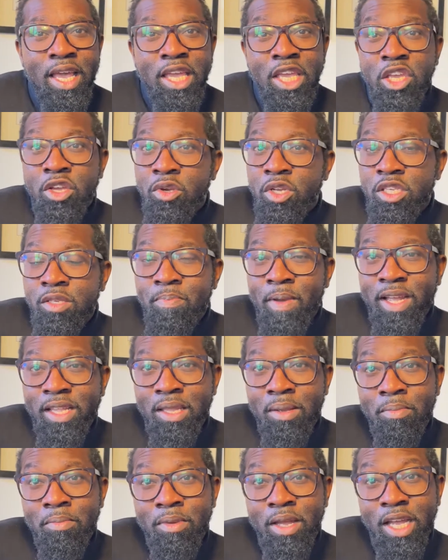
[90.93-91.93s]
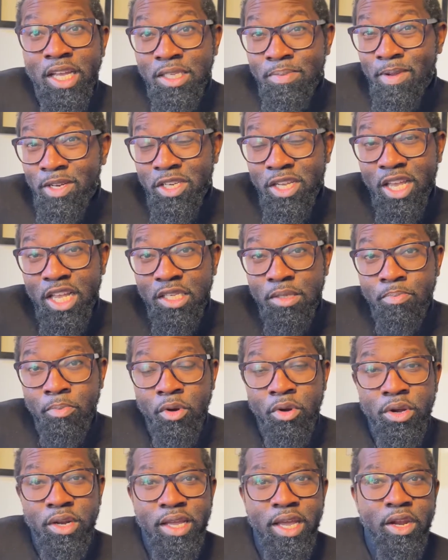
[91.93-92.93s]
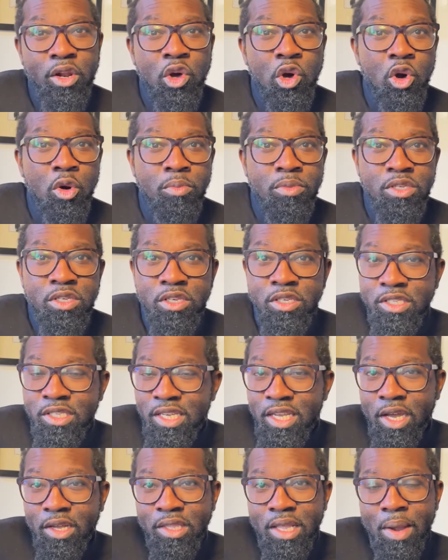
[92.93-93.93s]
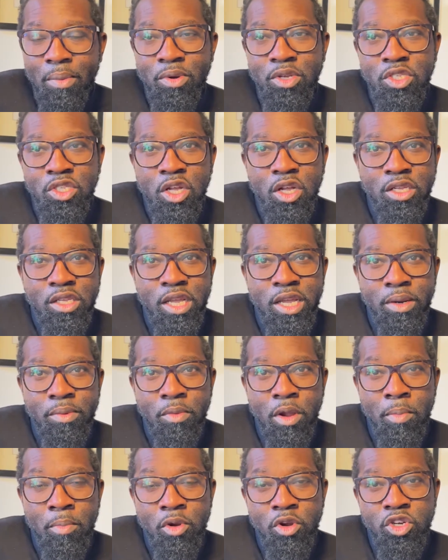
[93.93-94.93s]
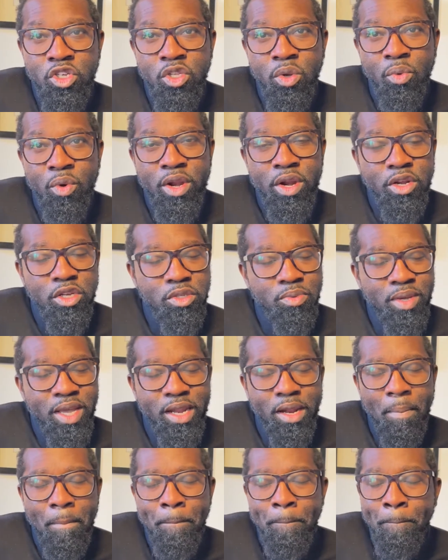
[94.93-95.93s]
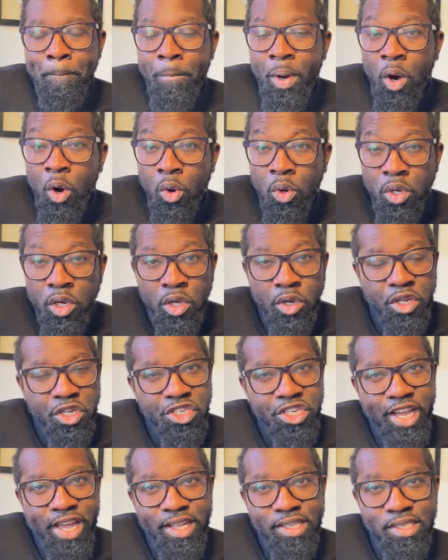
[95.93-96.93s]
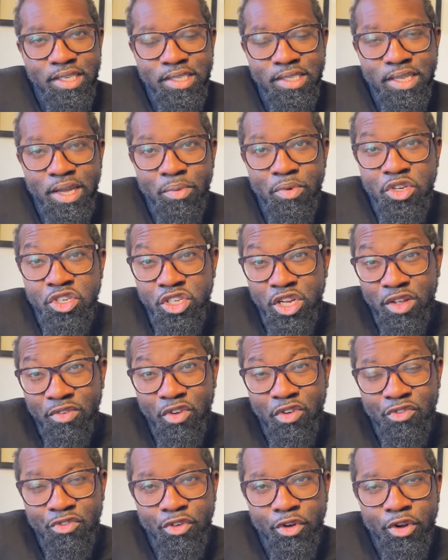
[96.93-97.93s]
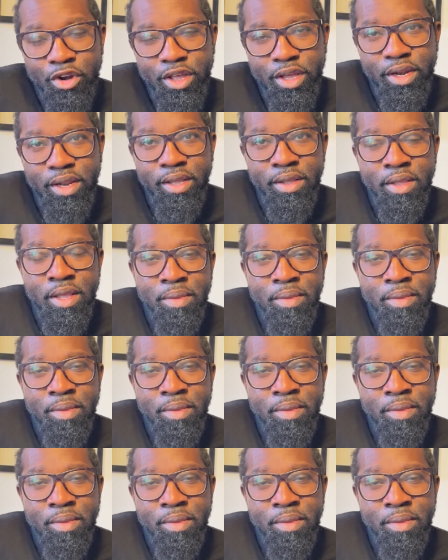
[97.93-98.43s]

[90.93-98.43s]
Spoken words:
You expect them, especially against Burnley at home, to see out that result and emerge the winners. We had a boatload of chances that we should have converted.